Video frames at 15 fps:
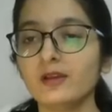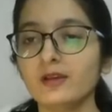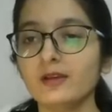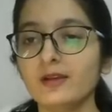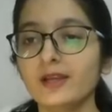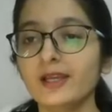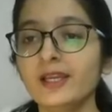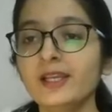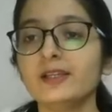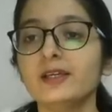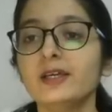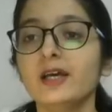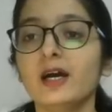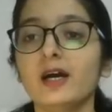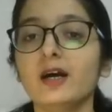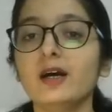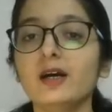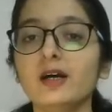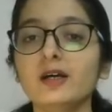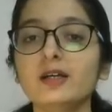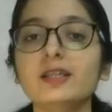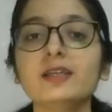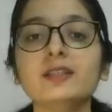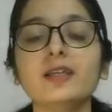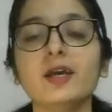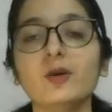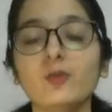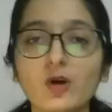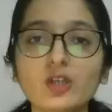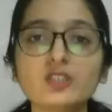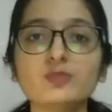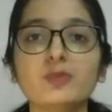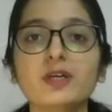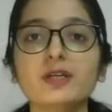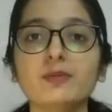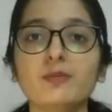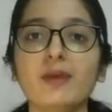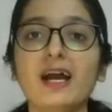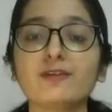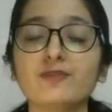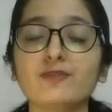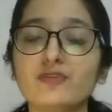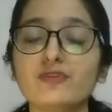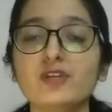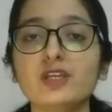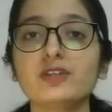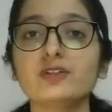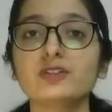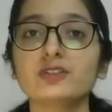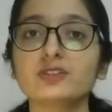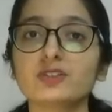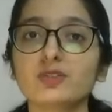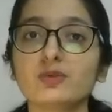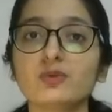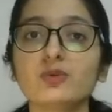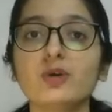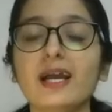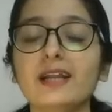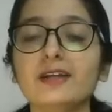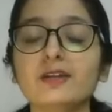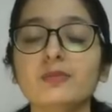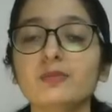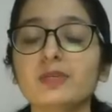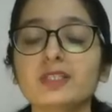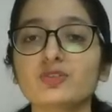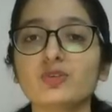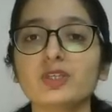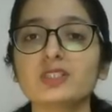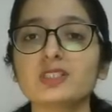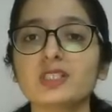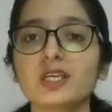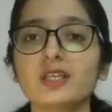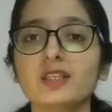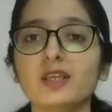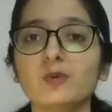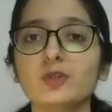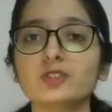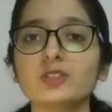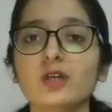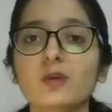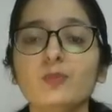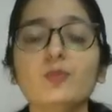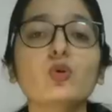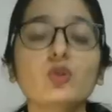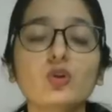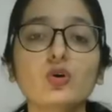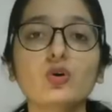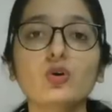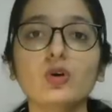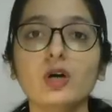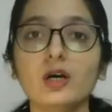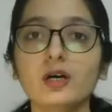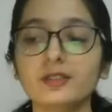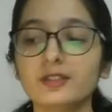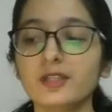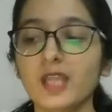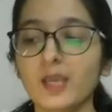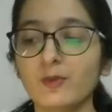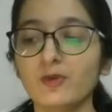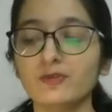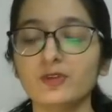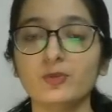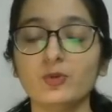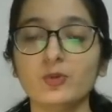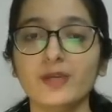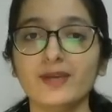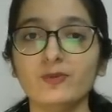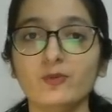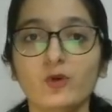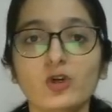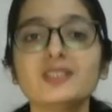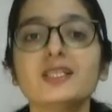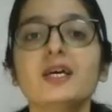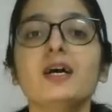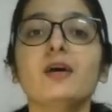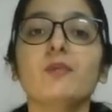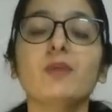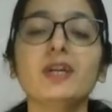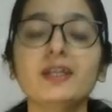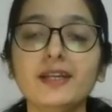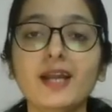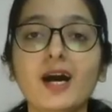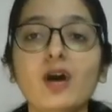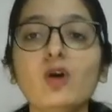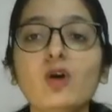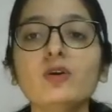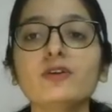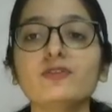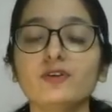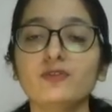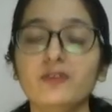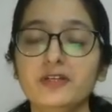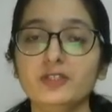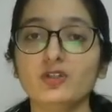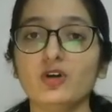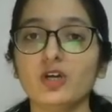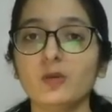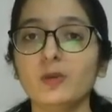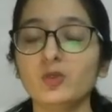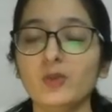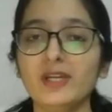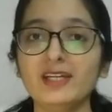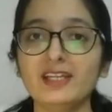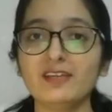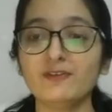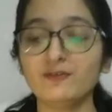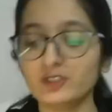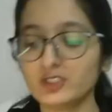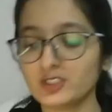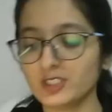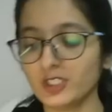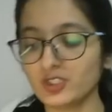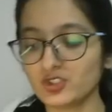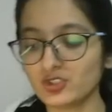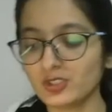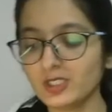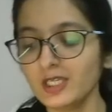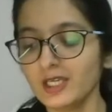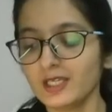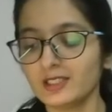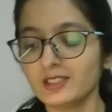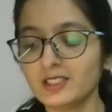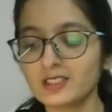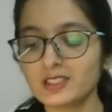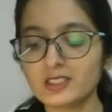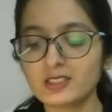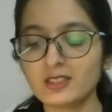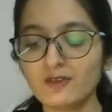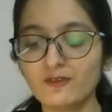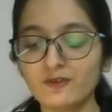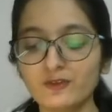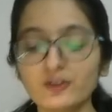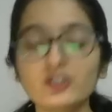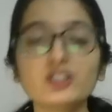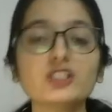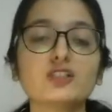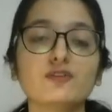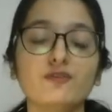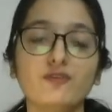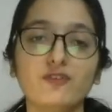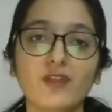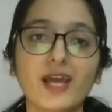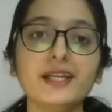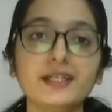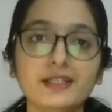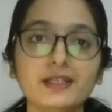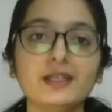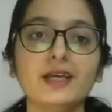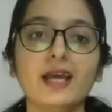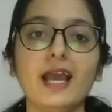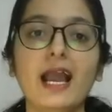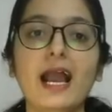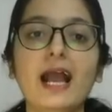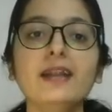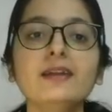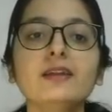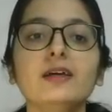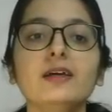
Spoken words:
right? Earlier there was, but back 50 years ago, and you can say there was Apollo, the name of the program was. But now if I talk about 21st century, this is the first flight, and